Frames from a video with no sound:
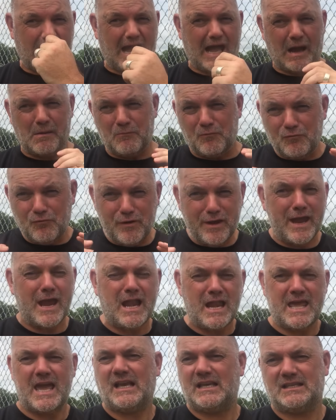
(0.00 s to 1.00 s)
I'm
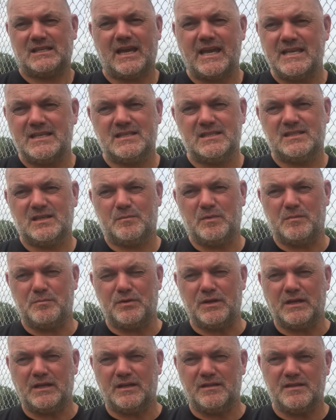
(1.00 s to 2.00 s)
really excited to be
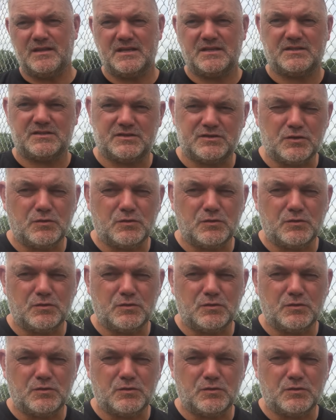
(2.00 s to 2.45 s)
bringing this